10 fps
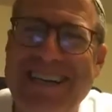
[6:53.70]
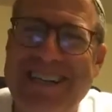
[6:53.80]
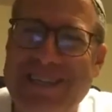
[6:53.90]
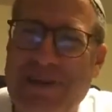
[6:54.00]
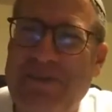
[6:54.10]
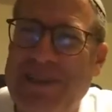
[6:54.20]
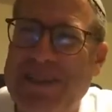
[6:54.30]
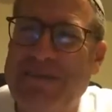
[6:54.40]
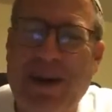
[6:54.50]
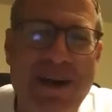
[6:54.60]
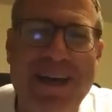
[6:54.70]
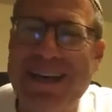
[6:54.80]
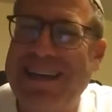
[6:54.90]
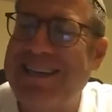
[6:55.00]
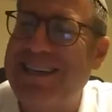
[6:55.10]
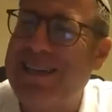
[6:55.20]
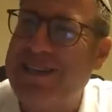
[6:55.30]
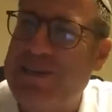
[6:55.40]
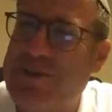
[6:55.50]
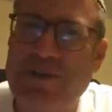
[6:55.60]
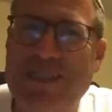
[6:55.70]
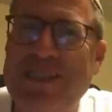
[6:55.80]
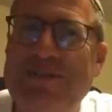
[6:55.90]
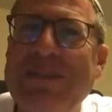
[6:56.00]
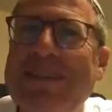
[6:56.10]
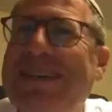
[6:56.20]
is open, the market in Jerusalem,